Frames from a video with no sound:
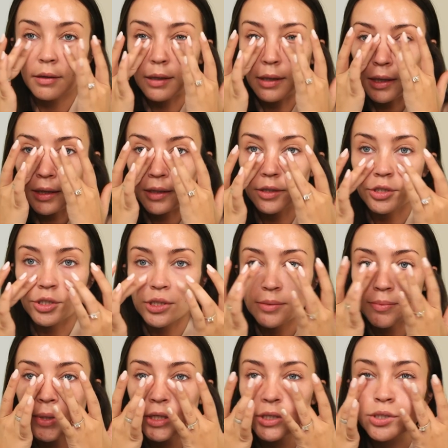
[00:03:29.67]
and it
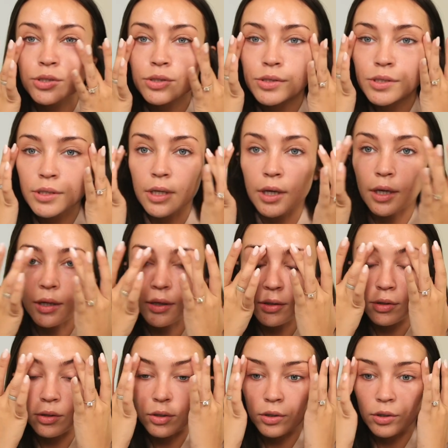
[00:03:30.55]
just makes your
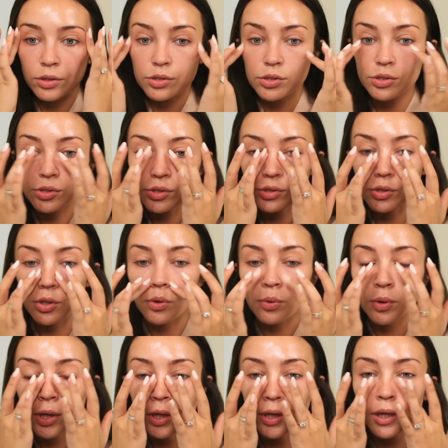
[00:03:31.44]
skin look
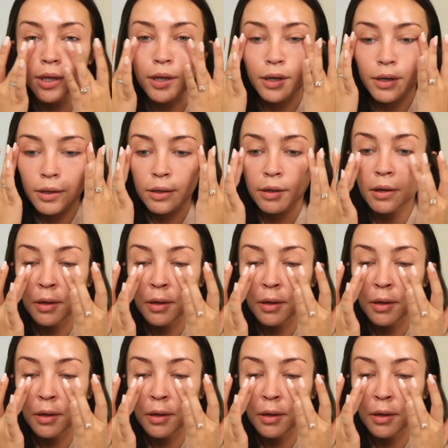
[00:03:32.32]
so good.